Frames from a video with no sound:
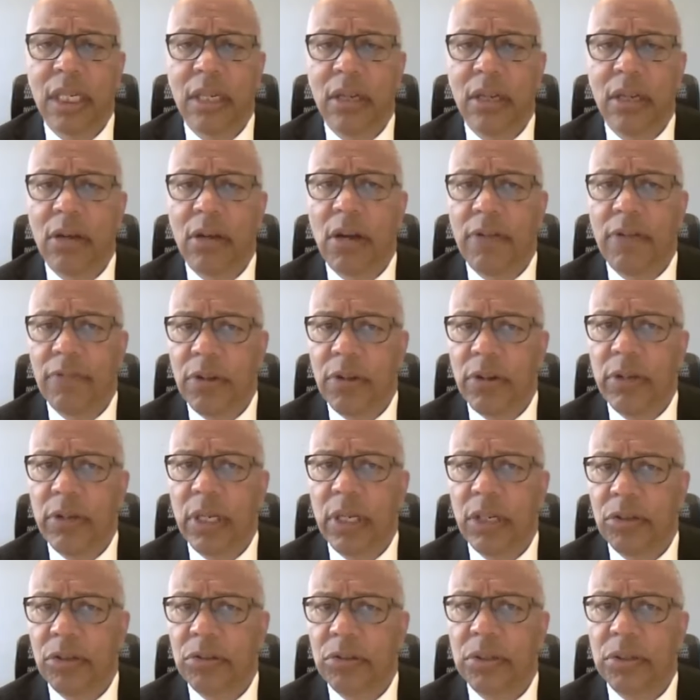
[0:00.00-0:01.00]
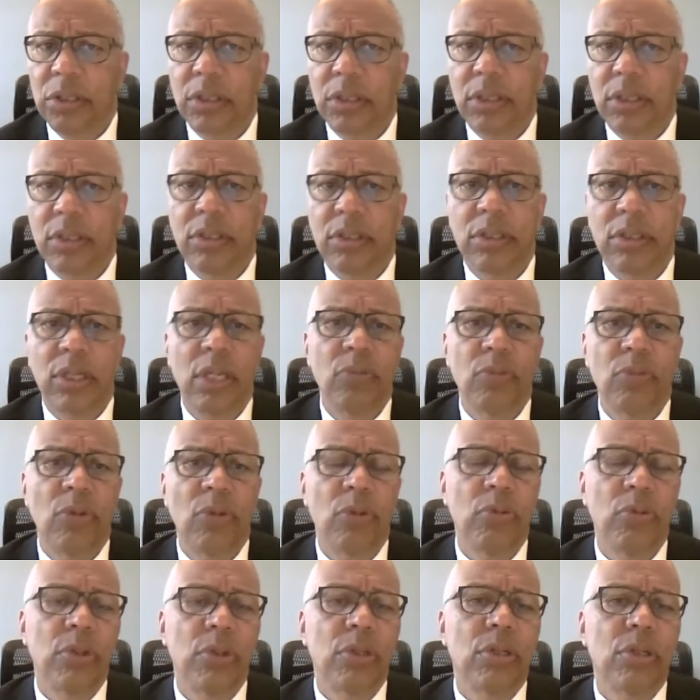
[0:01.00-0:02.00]
are very interested to see
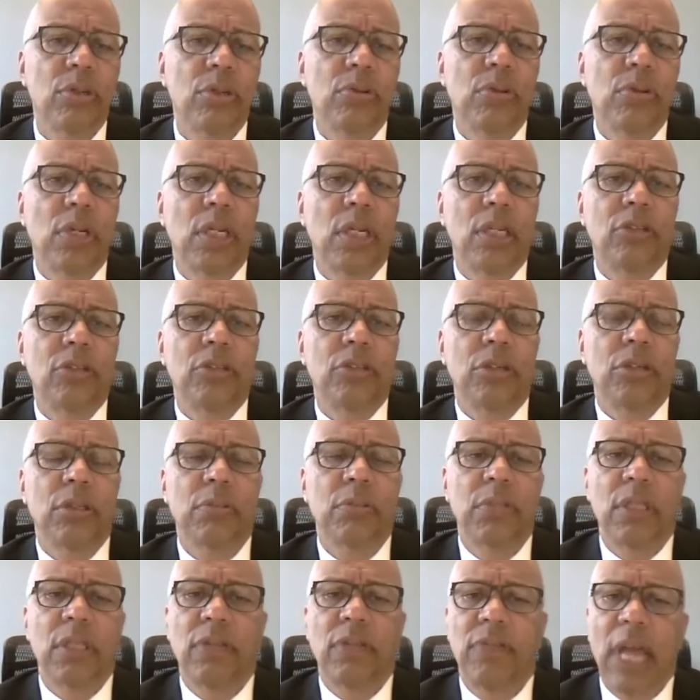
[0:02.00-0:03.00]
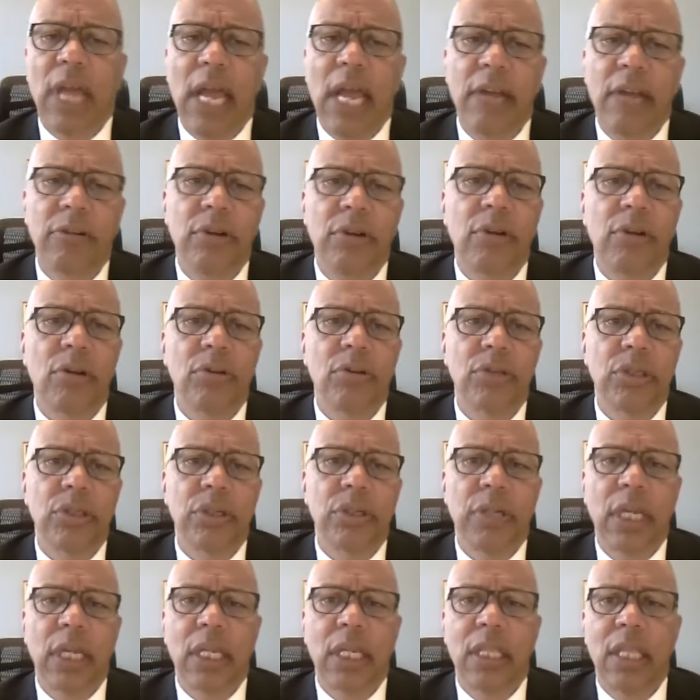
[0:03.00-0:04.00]
what we're doing in terms of
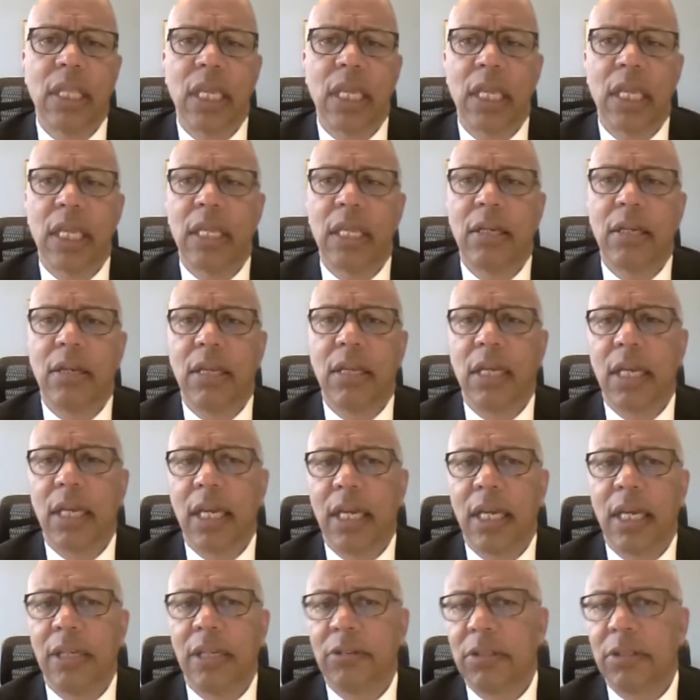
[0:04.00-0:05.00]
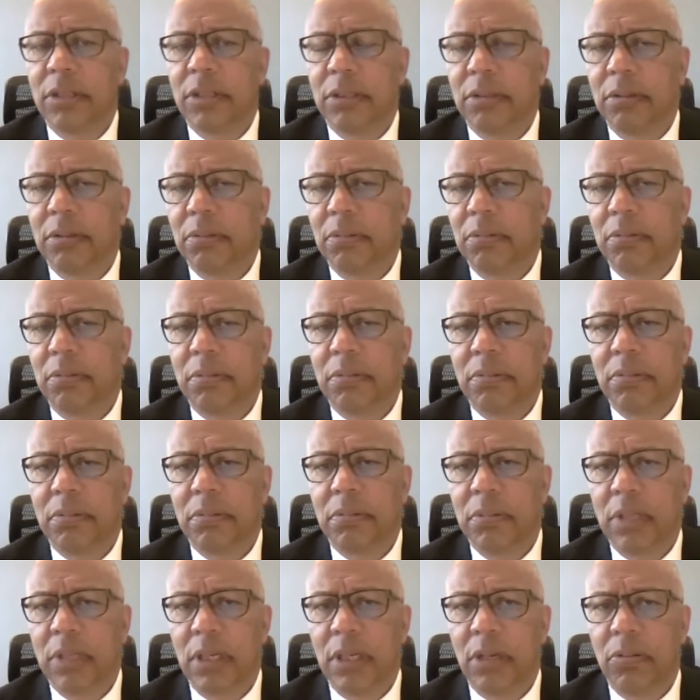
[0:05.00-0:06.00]
agriculture, and then to
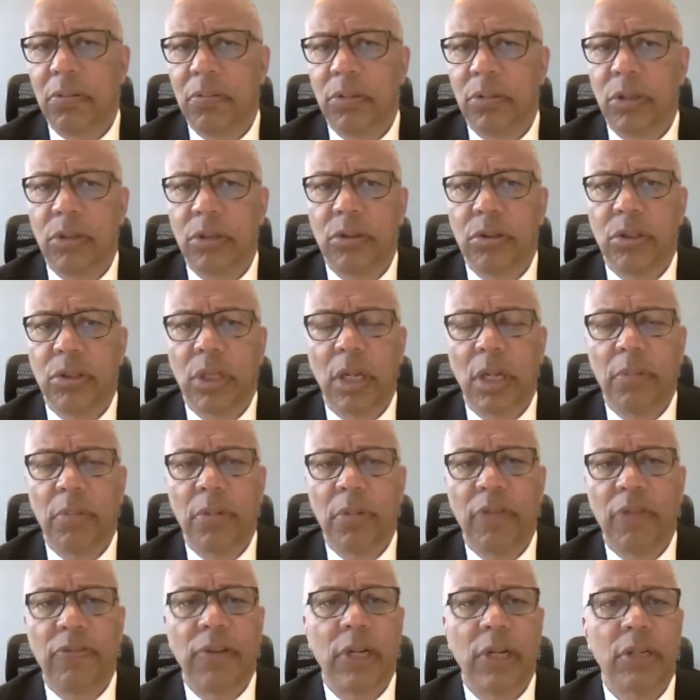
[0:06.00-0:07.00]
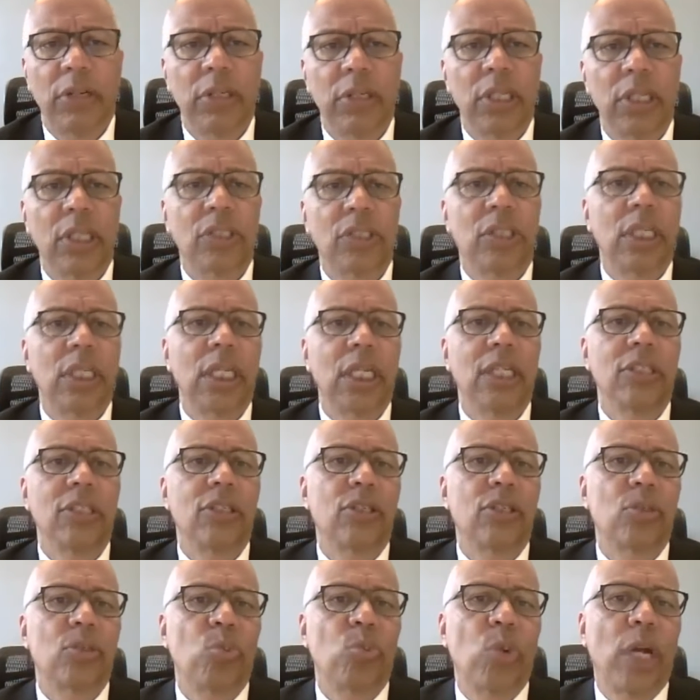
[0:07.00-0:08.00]
do some nefarious things
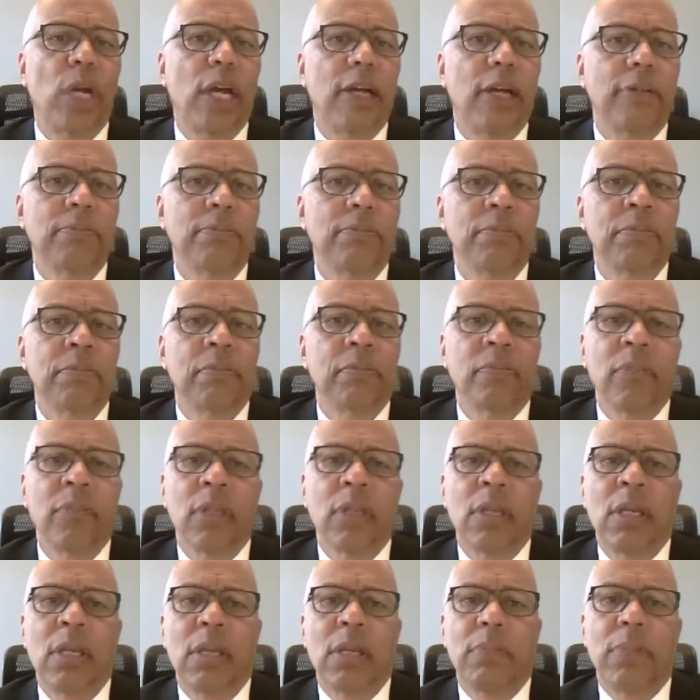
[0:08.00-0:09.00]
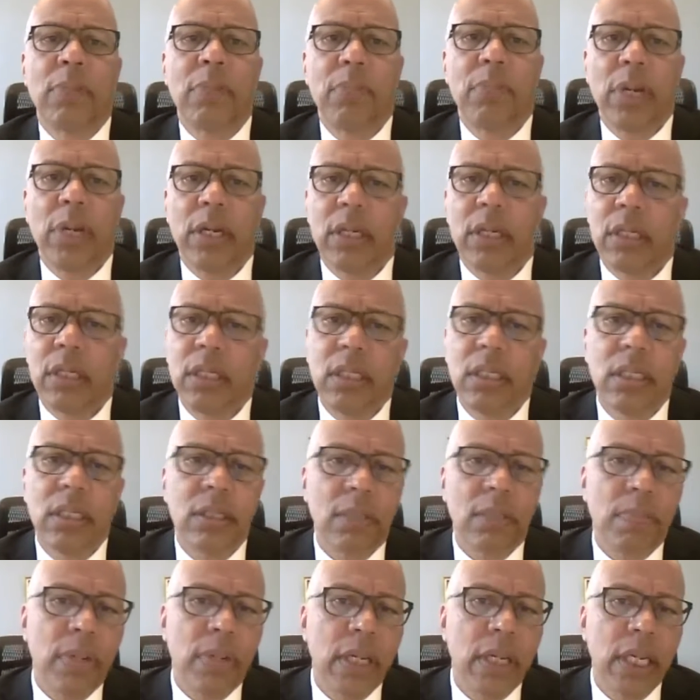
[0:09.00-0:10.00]
as well. But Maryland
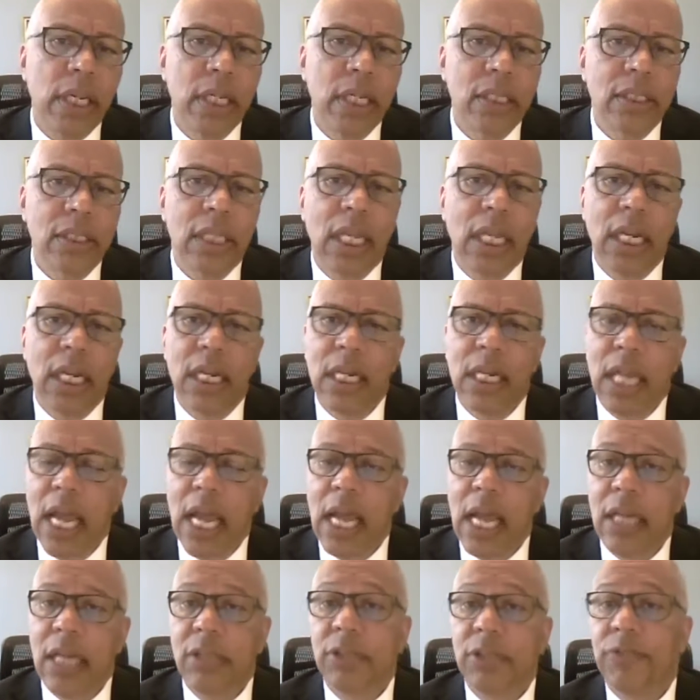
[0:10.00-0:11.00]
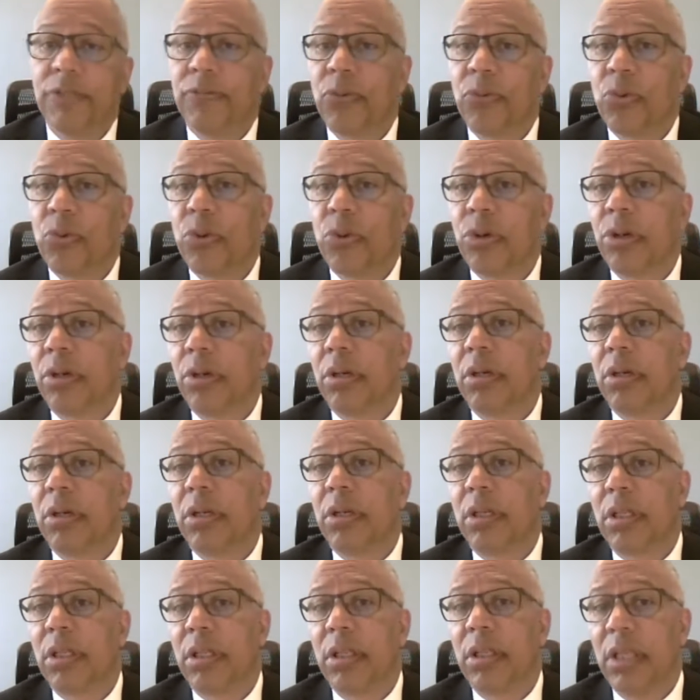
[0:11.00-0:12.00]
is a place that allows for
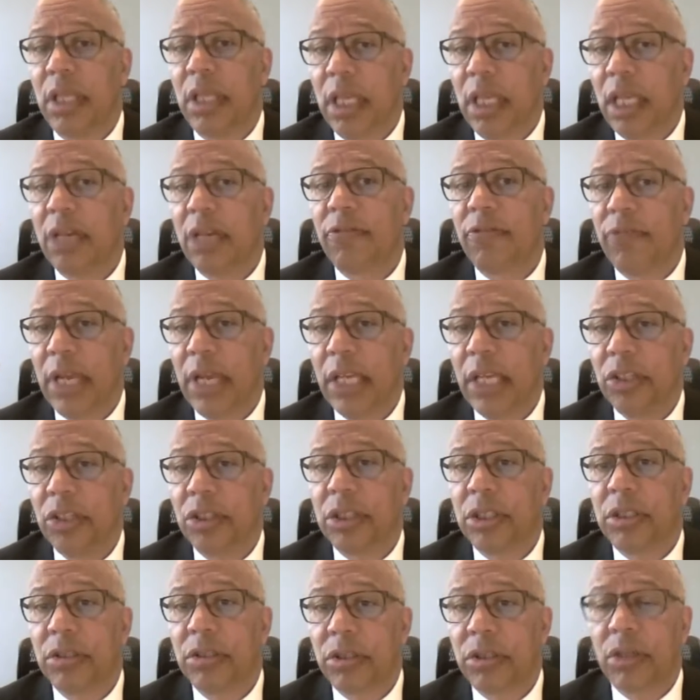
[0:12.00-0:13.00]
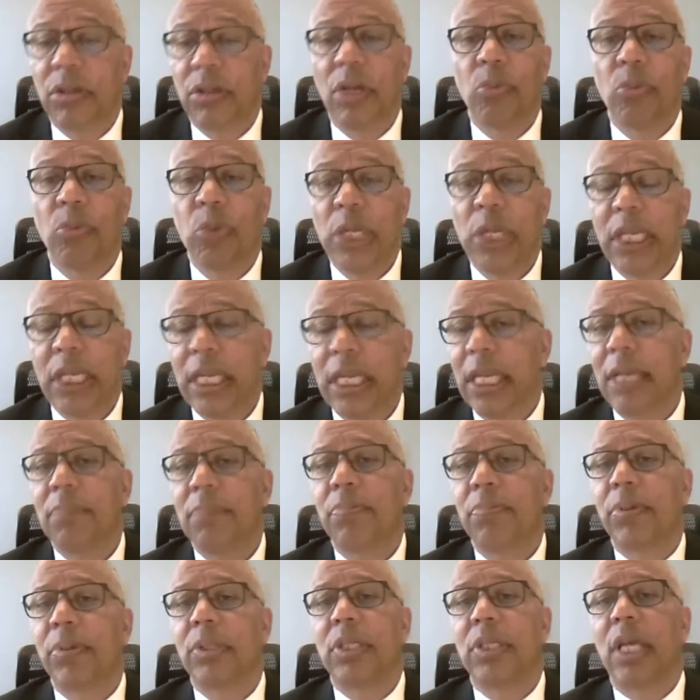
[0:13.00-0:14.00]
the innovation so that we can
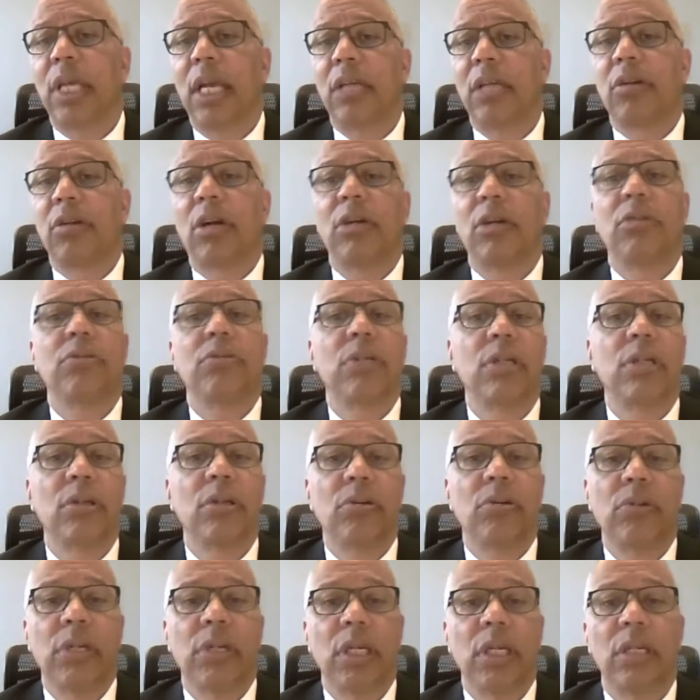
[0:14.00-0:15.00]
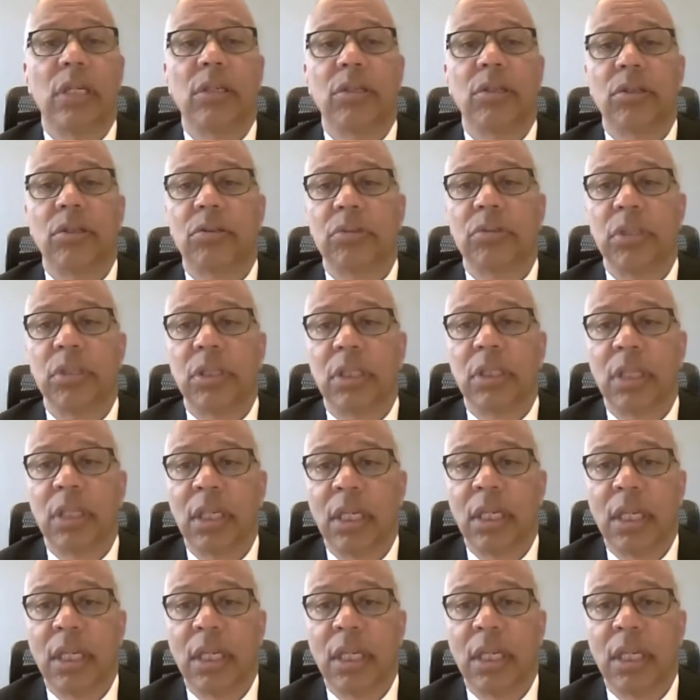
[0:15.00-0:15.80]
protect our critical industries.